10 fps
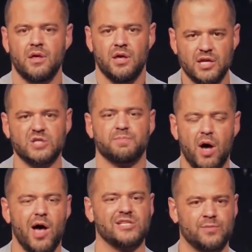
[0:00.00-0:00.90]
It is
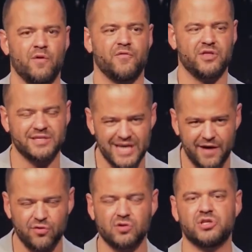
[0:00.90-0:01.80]
possible for the
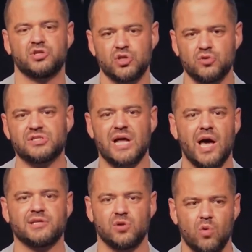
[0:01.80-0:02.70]
devil to do
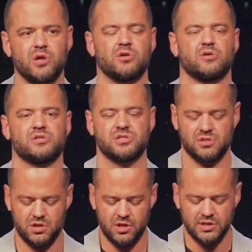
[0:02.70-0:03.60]
signs and
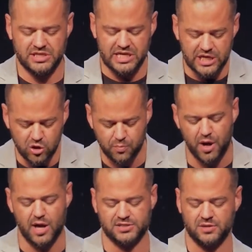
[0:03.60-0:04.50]
wonders to heal
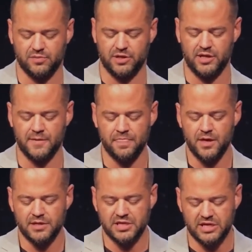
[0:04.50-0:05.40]
possibly,
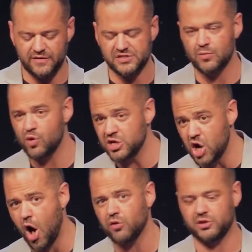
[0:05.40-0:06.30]
to give someone
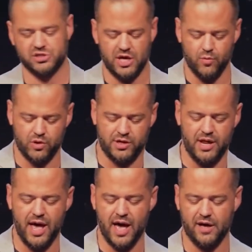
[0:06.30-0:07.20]
knowledge they wouldn't
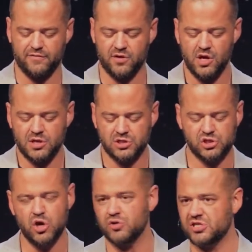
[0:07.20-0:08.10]
have, to
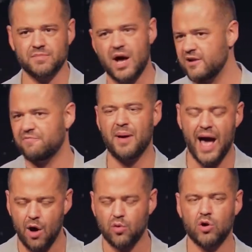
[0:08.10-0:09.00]
show some kind of
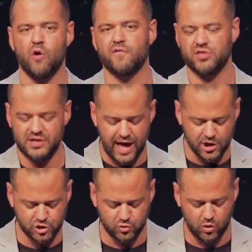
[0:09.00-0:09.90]
power over the
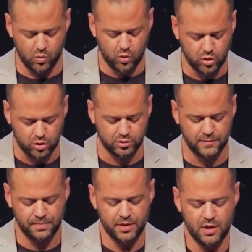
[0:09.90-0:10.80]
natural
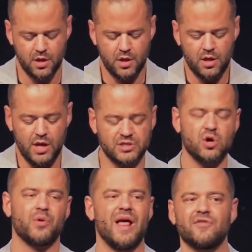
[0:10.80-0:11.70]
world and
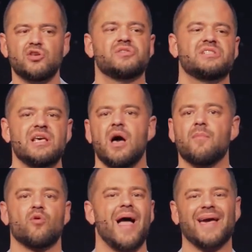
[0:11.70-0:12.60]
so, whenever you see a
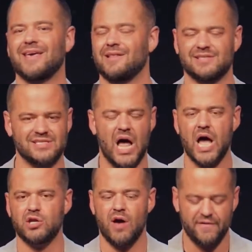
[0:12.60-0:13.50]
miraculous
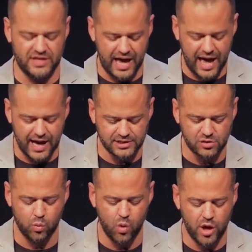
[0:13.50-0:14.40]
sign, you have to ask,
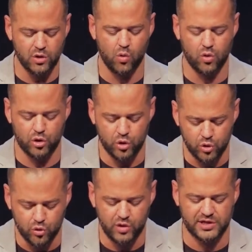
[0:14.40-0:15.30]
what or
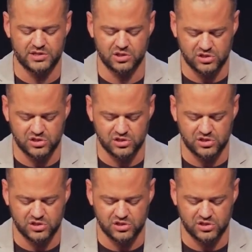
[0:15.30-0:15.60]
who is the